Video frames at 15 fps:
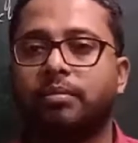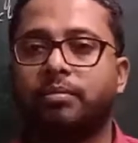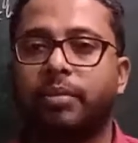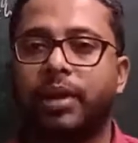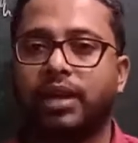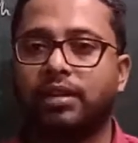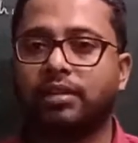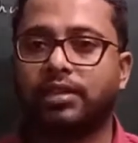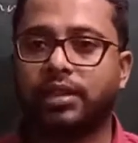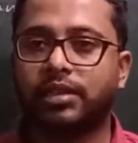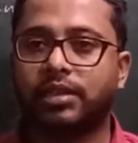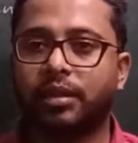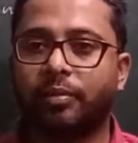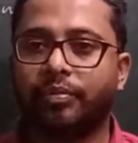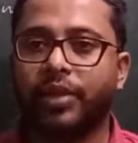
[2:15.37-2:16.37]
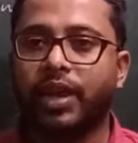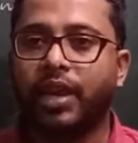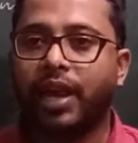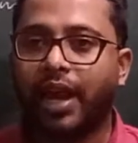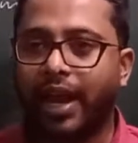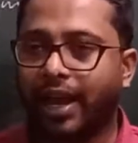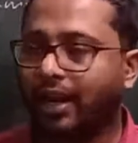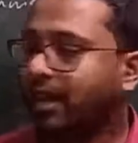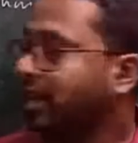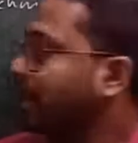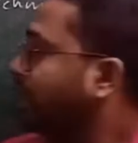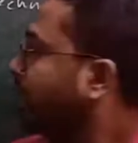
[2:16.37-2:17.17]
better system. And